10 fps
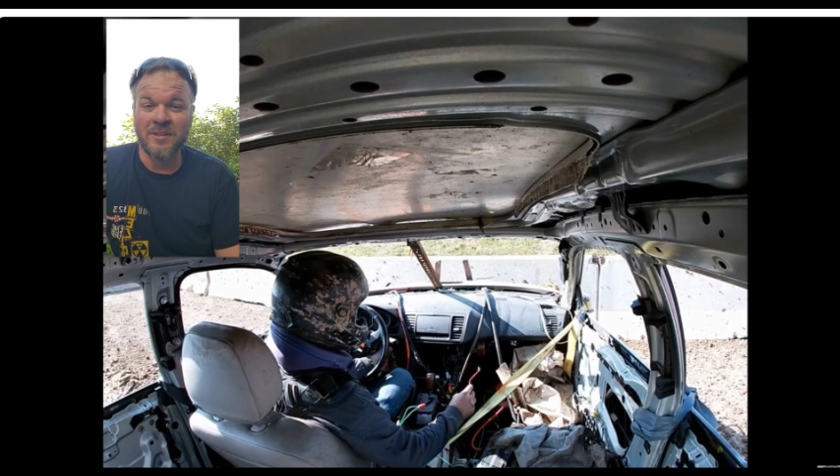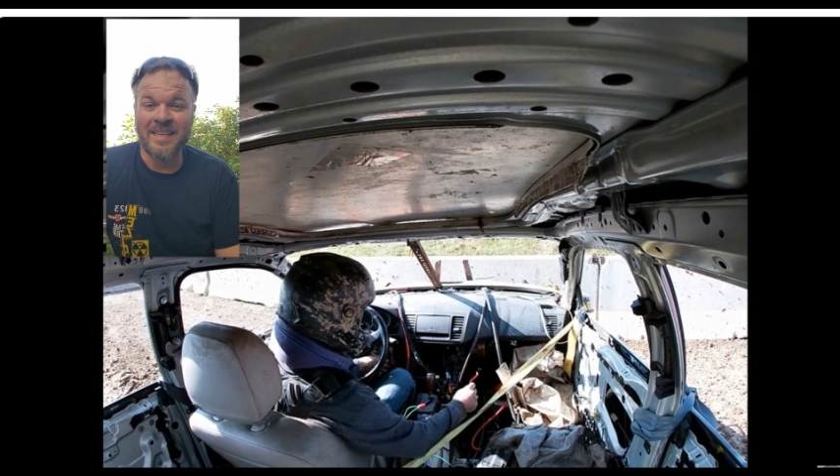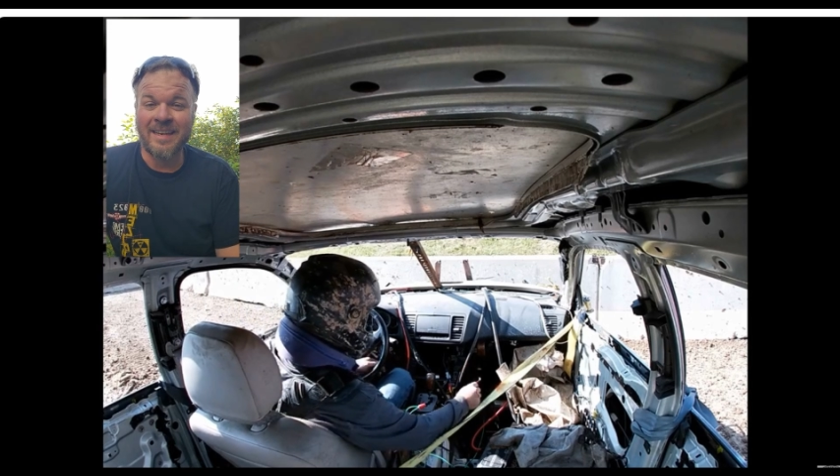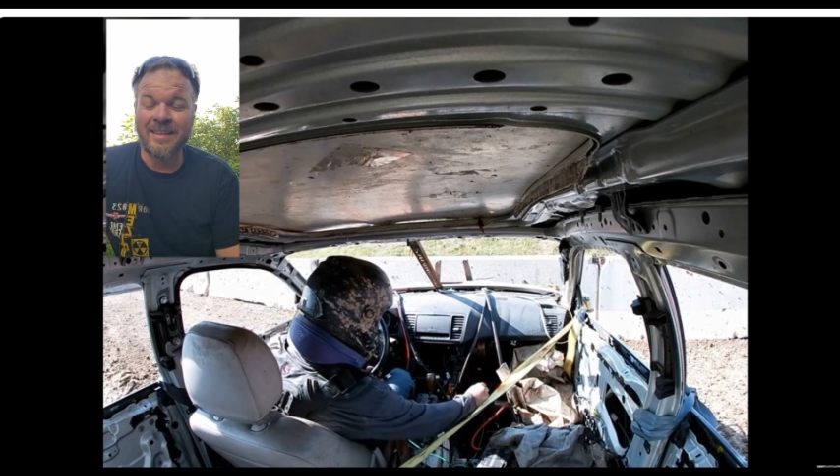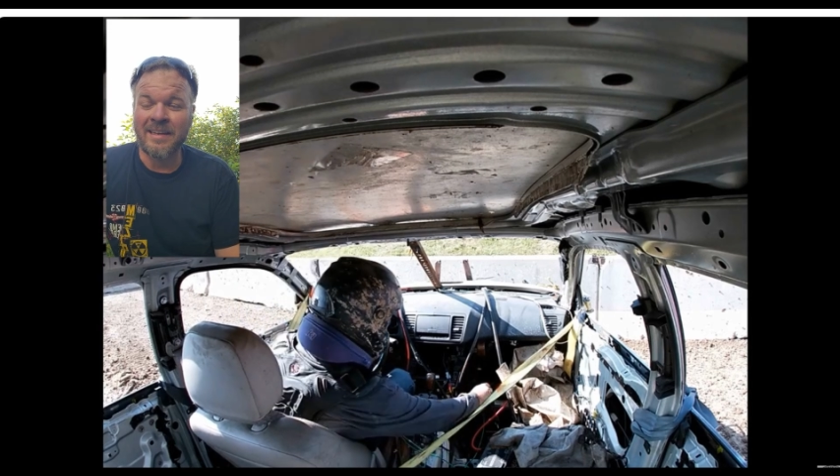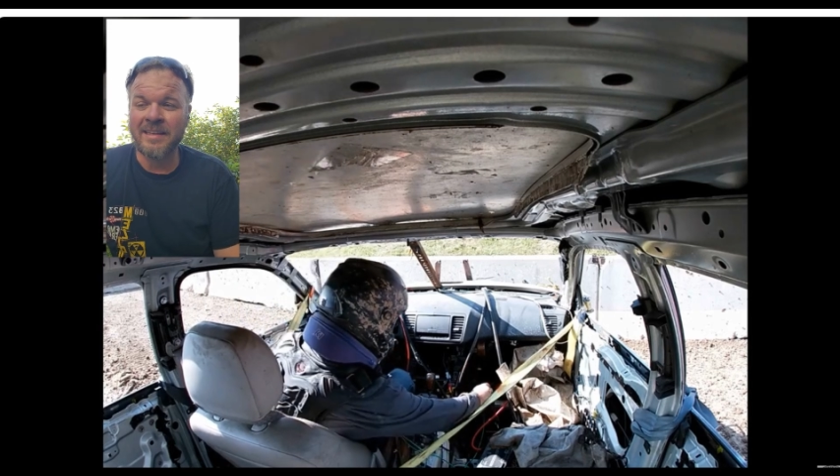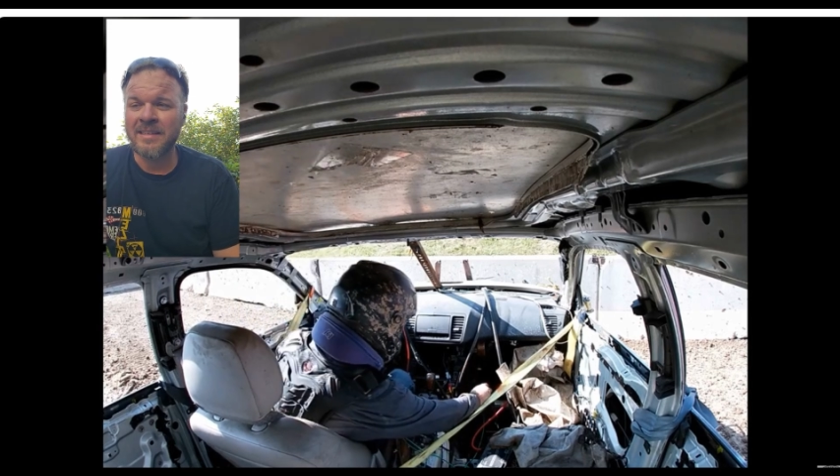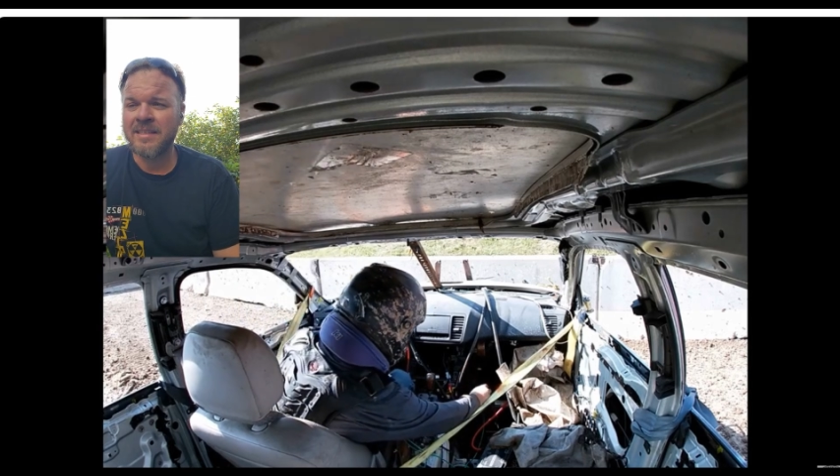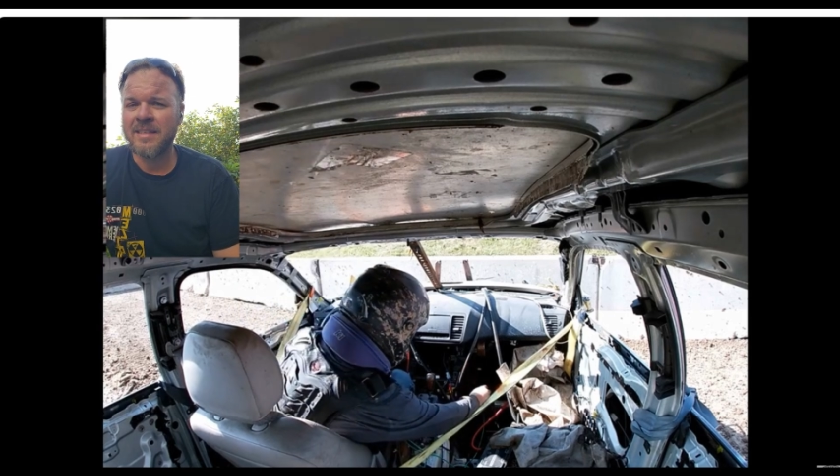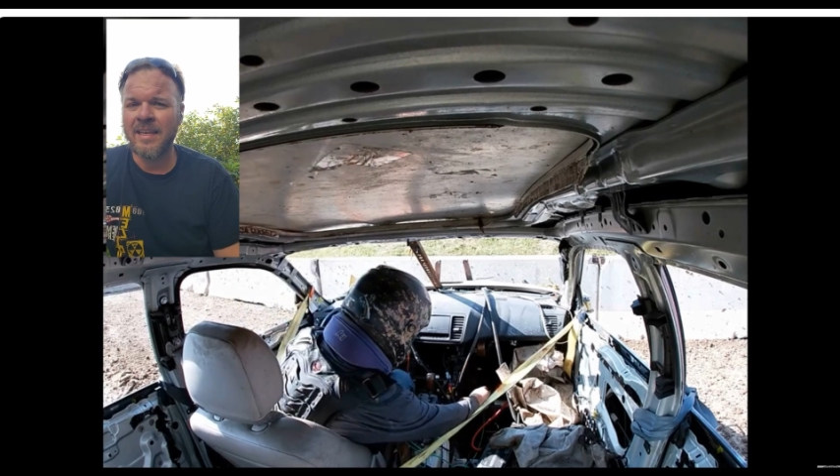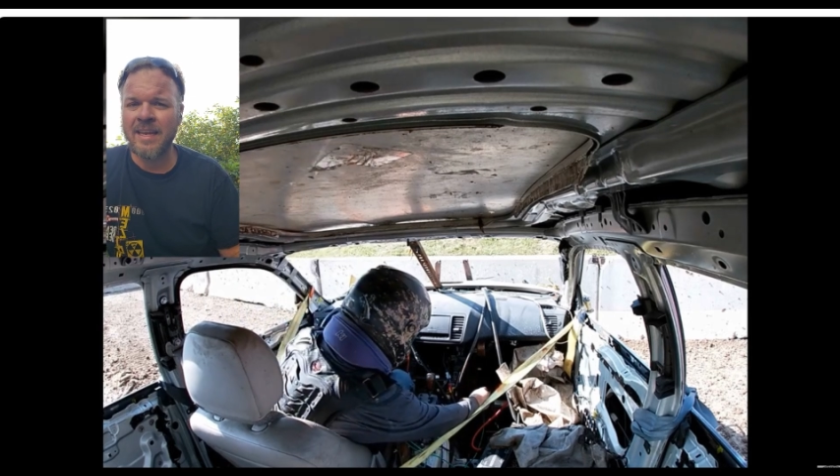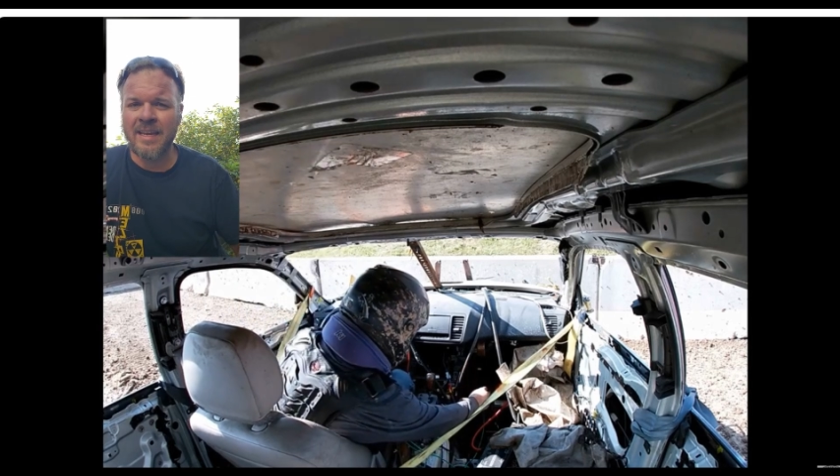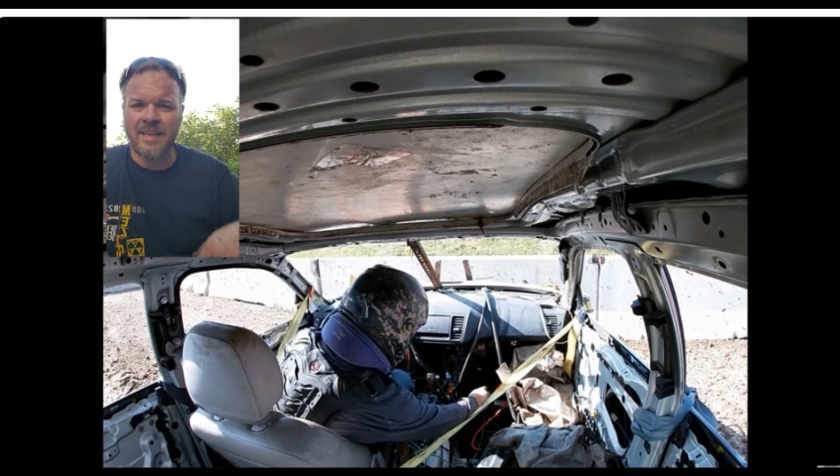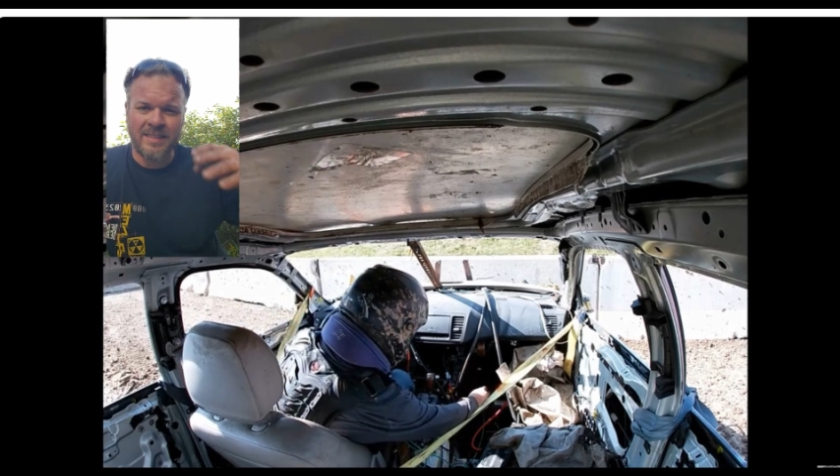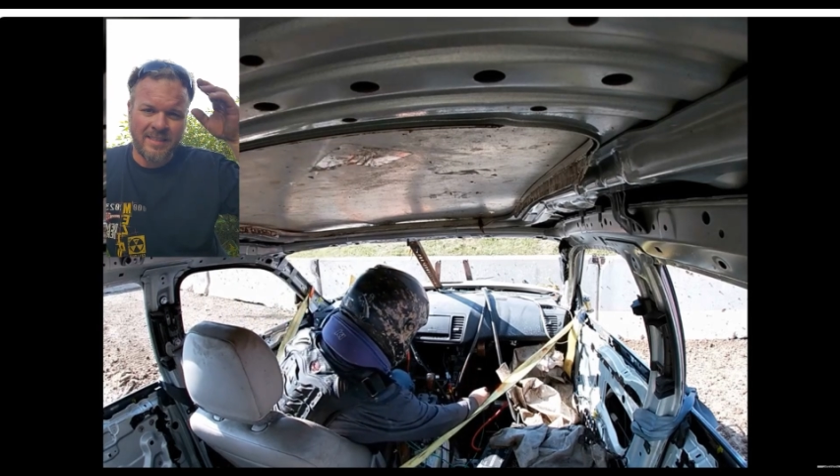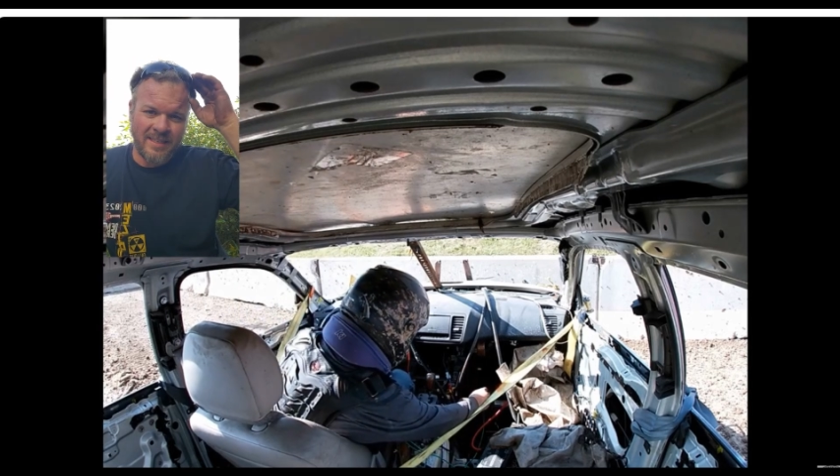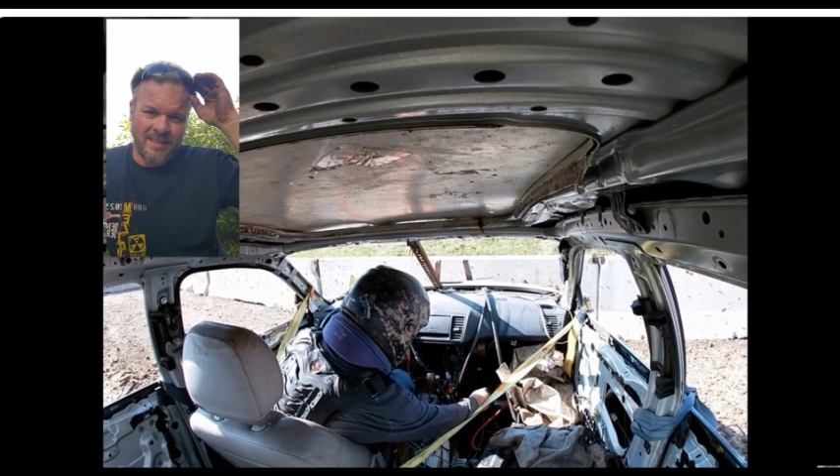the catalytics, and